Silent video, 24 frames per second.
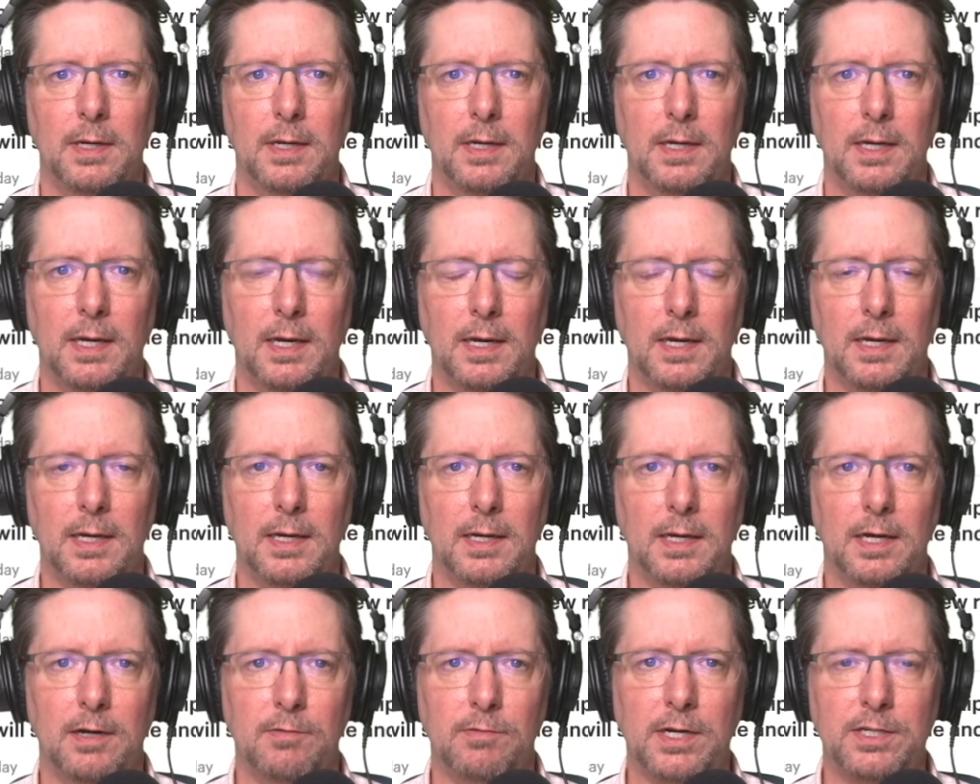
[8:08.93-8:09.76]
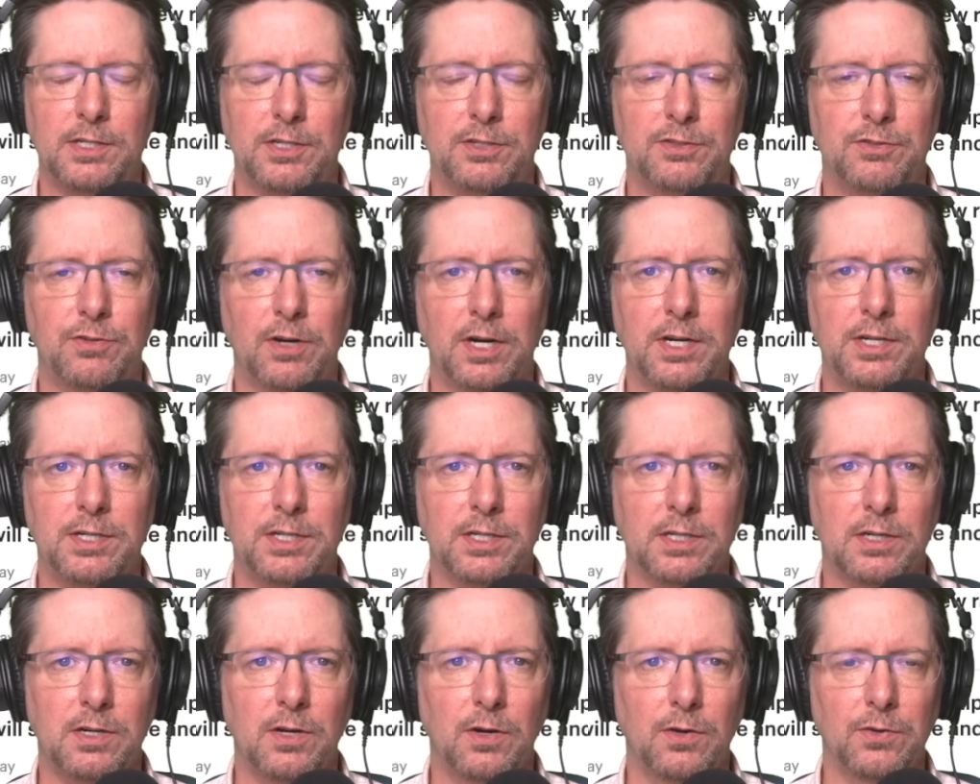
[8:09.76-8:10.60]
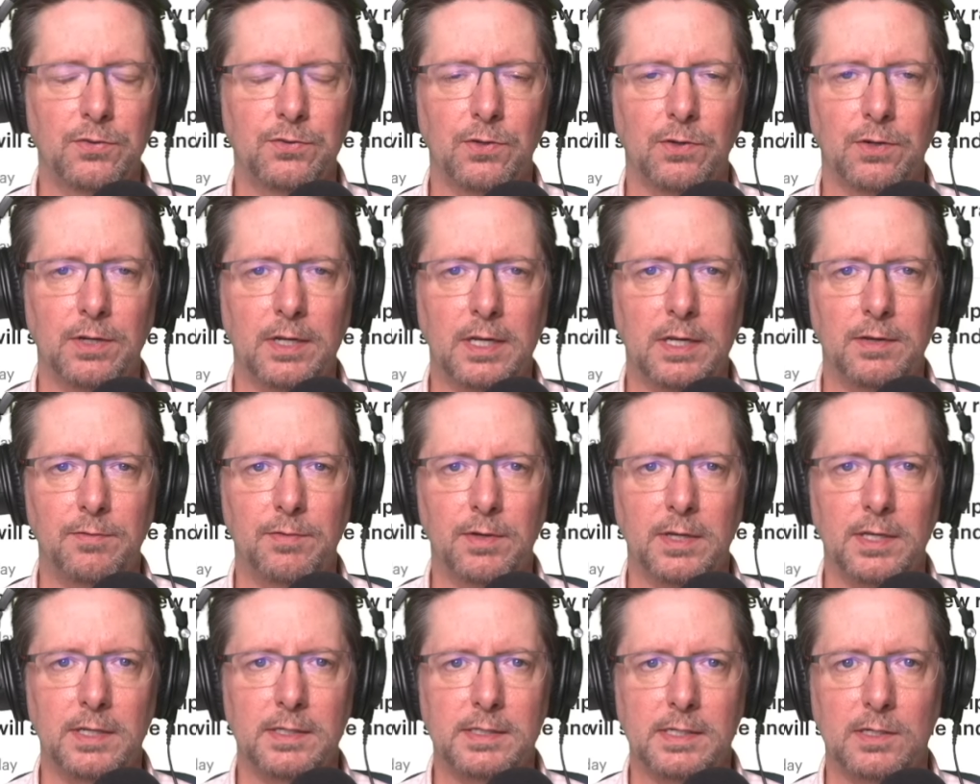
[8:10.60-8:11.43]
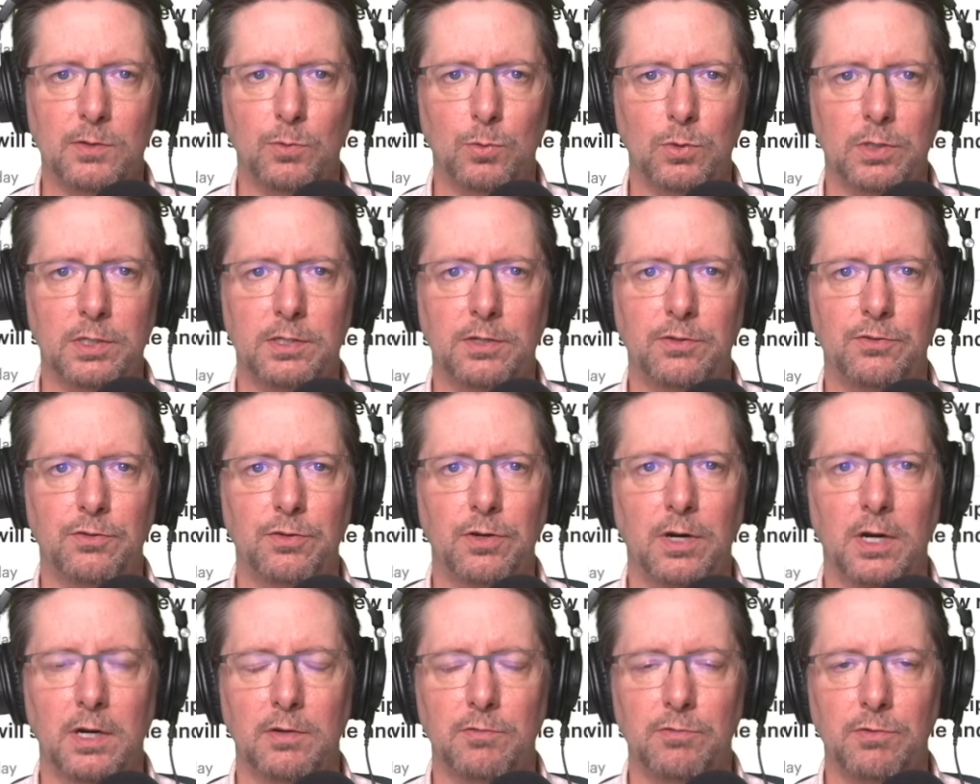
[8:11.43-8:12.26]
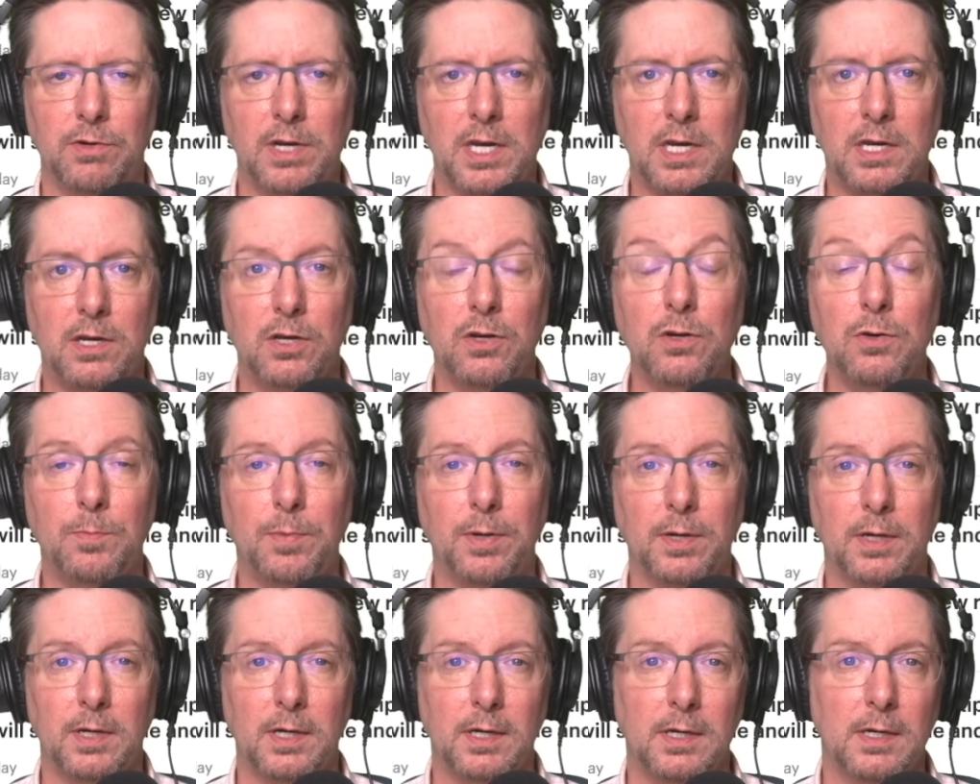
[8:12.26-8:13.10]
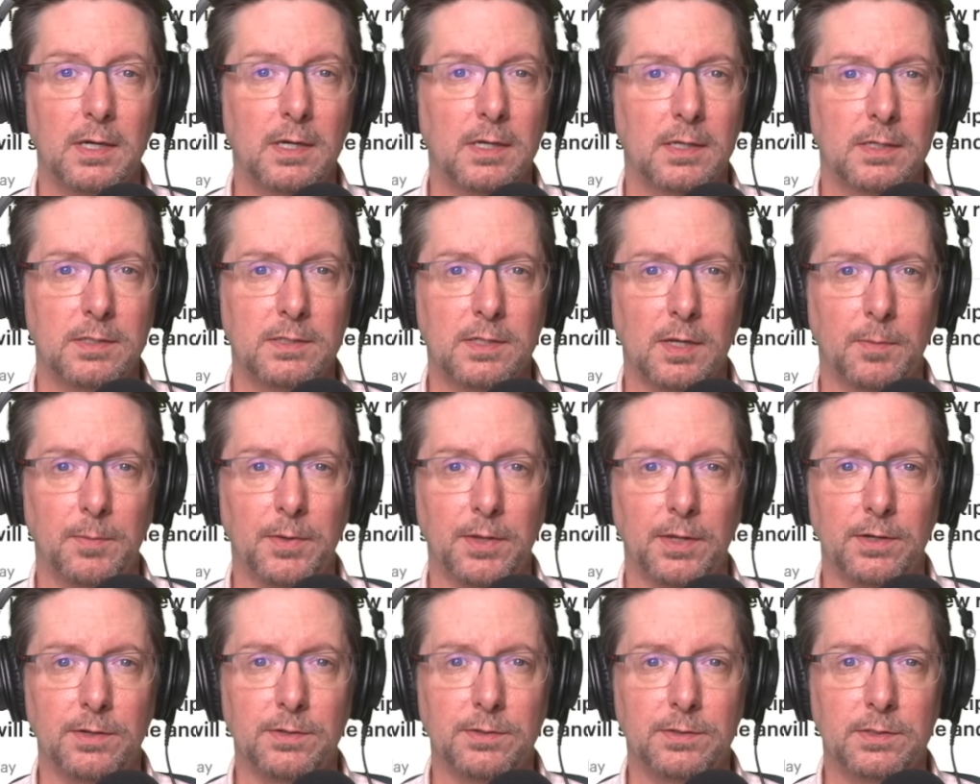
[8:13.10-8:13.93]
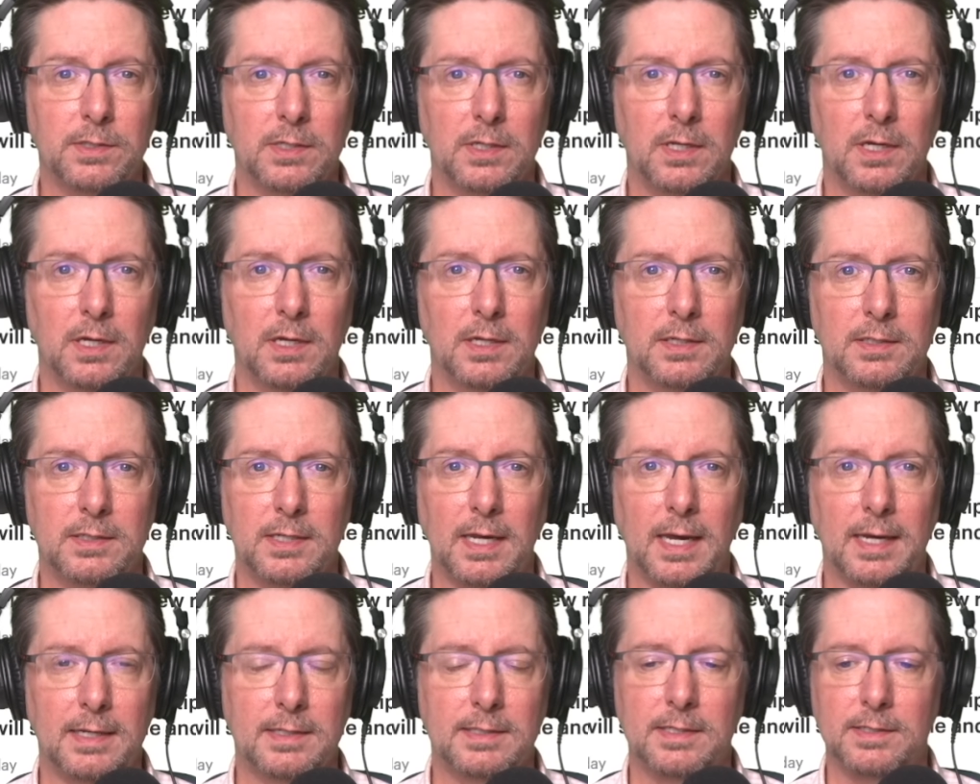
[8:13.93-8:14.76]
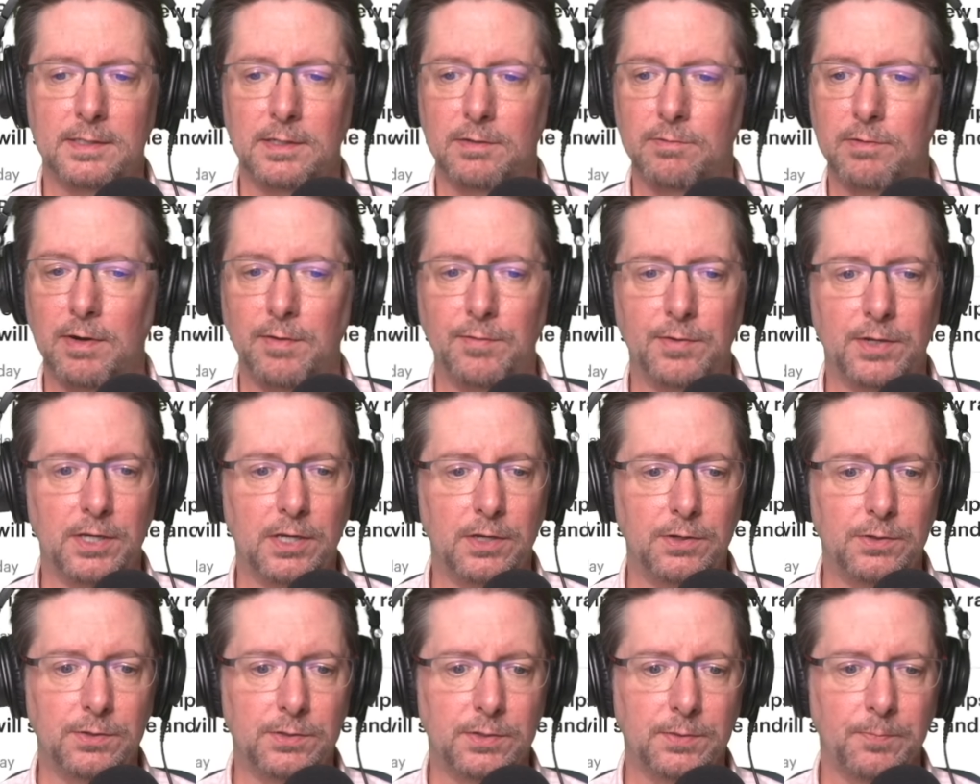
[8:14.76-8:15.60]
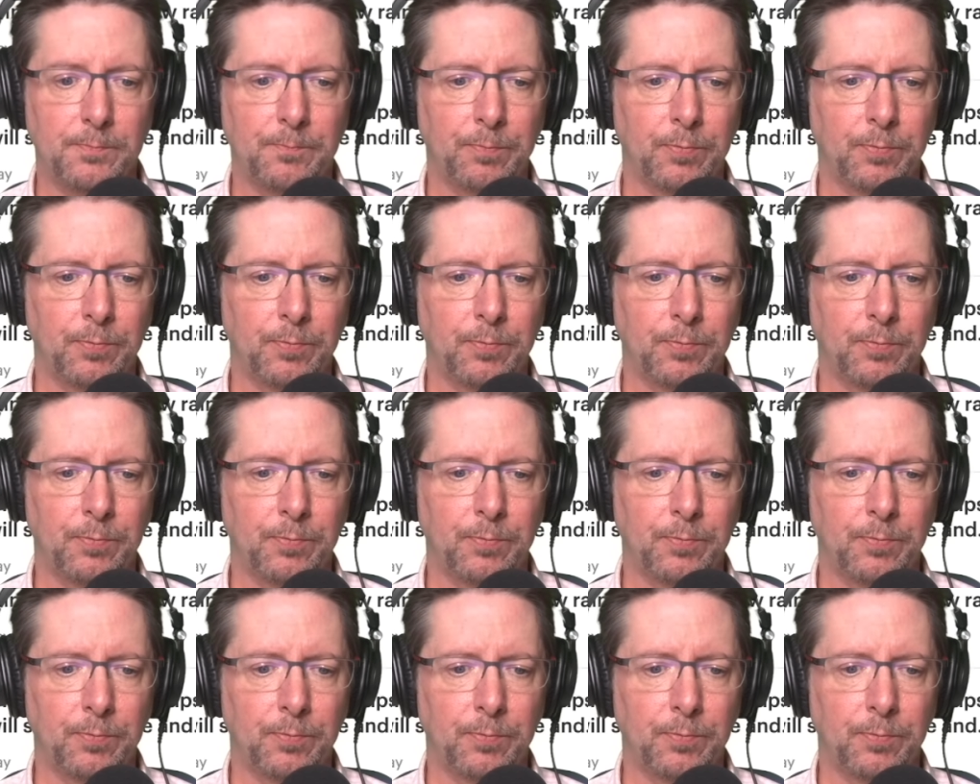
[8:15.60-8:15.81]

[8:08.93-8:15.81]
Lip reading: a registration cost on EVs in order to try and recoup some of those taxes and revenues.